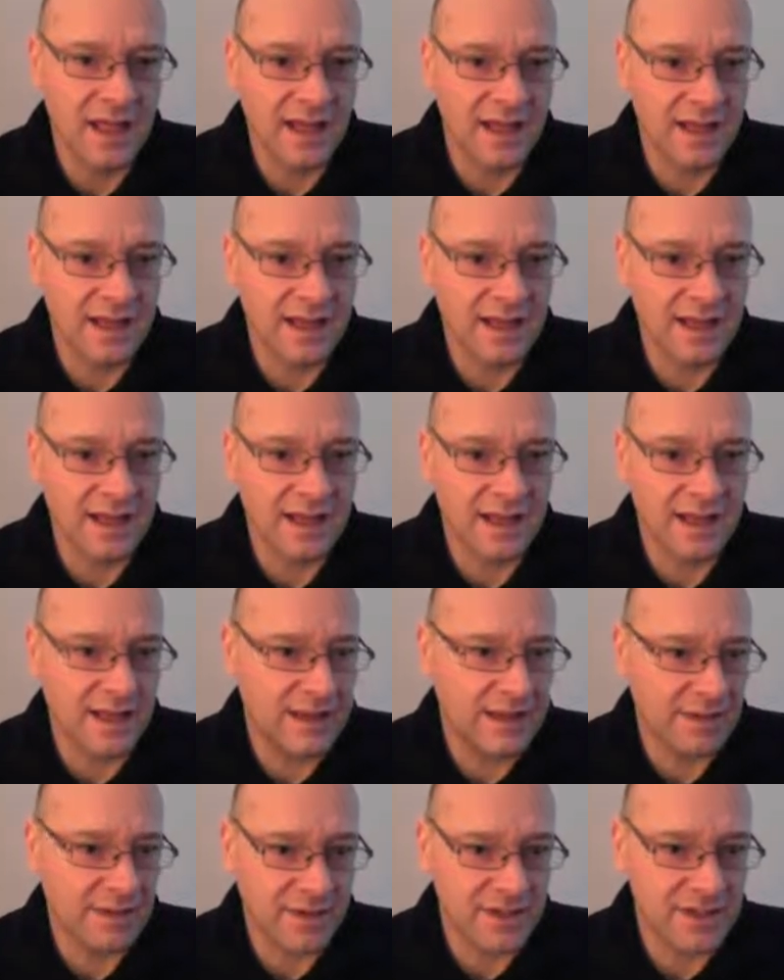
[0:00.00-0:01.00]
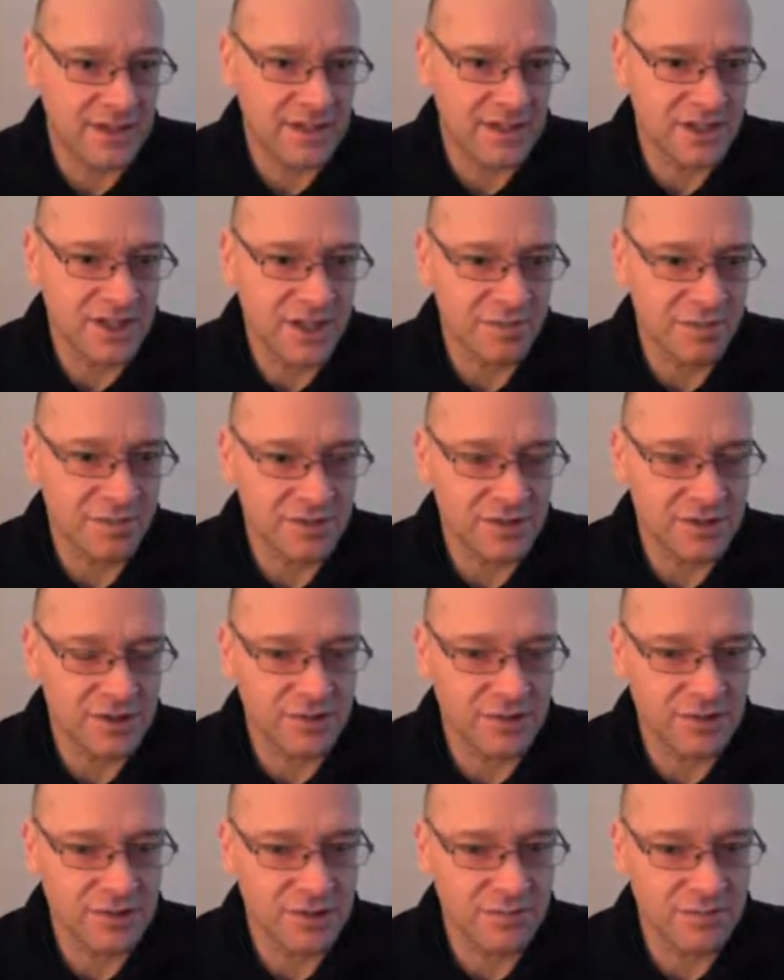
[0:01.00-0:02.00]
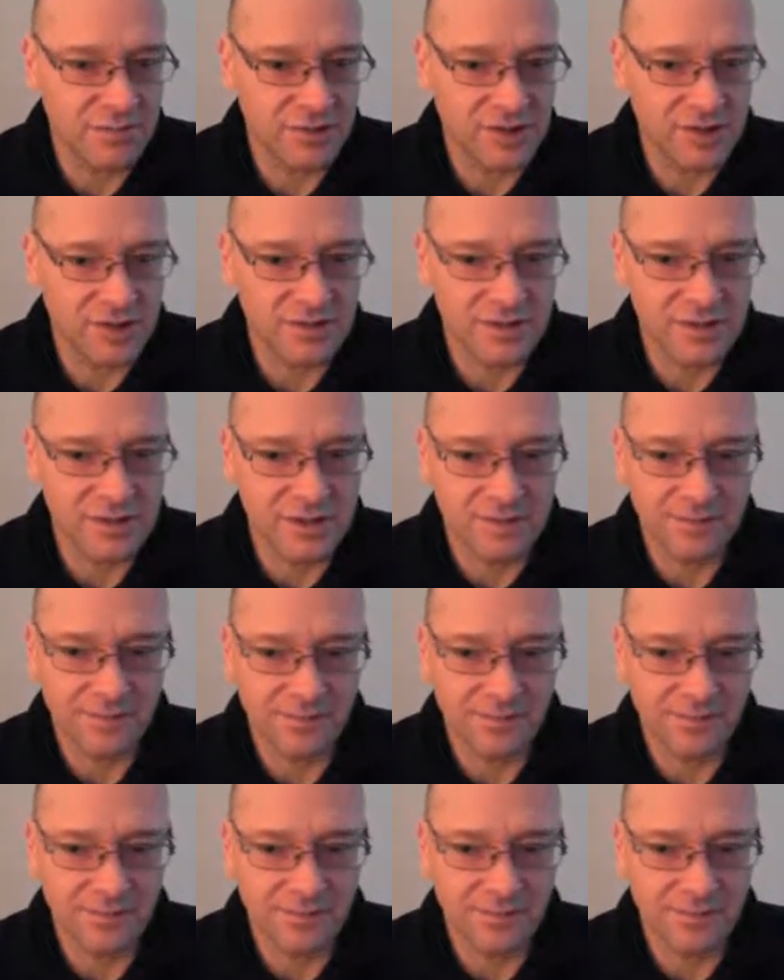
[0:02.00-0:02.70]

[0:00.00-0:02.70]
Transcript: and that makes it cheaper to produce.